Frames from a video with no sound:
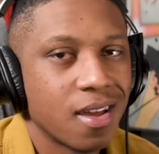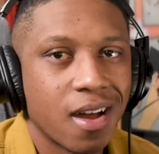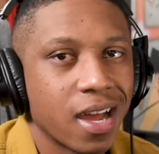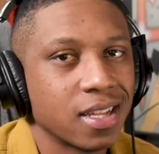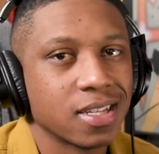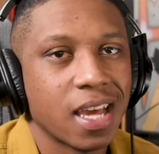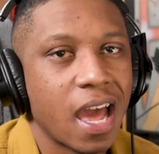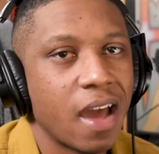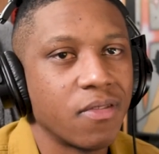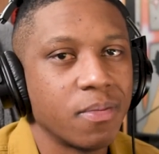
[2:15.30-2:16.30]
y'all can't just
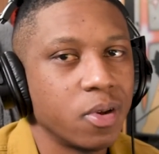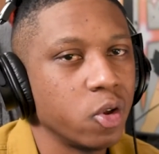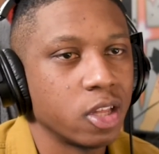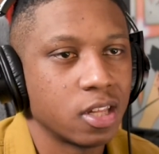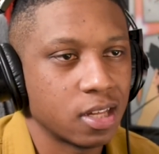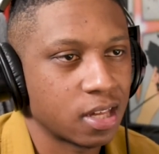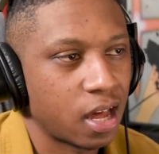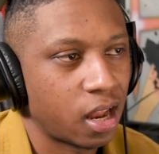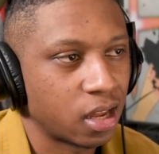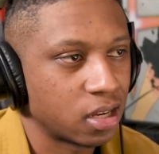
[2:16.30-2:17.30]
have the booty cheeks
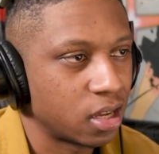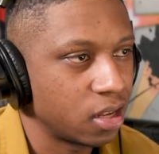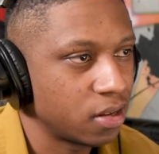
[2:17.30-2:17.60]
out like that.